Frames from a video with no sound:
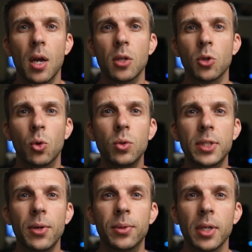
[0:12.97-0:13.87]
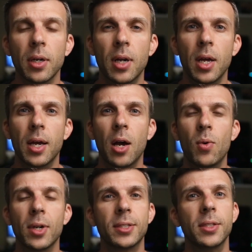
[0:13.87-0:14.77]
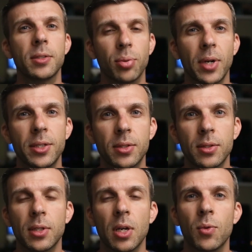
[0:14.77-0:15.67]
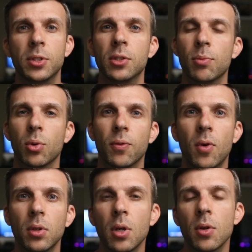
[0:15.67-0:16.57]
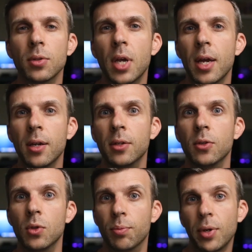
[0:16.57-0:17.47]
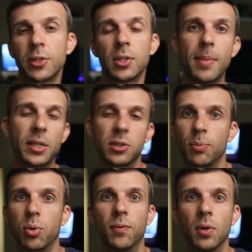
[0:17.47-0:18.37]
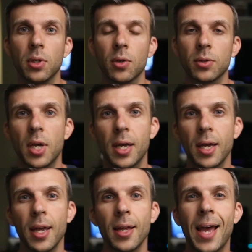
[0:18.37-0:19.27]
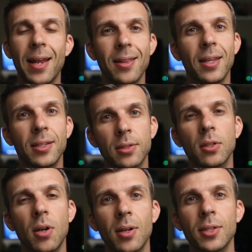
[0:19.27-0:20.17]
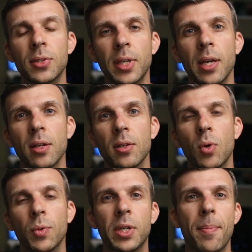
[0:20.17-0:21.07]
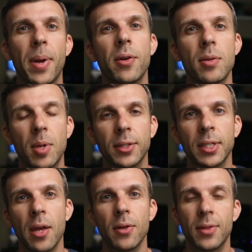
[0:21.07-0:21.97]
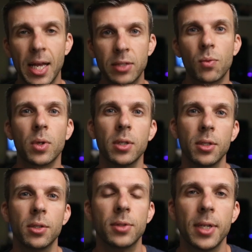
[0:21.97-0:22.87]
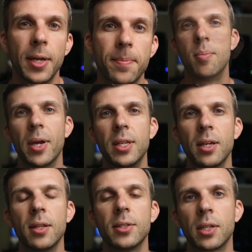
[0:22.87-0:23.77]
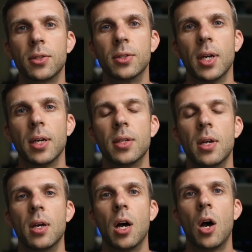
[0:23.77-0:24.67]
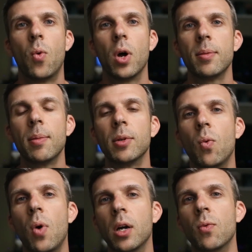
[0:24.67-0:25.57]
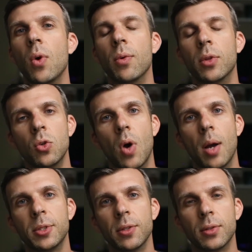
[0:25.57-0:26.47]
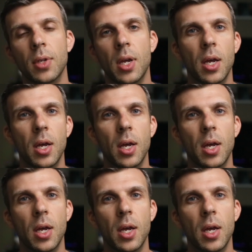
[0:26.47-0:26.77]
So who's out there? I want to see some prices, I want to see some portfolios. Do the prices match the portfolios? And how do things look on a scale when we compare them all together? That's what we're going to do today. By the end of this exercise, I want to be able to walk away with two options.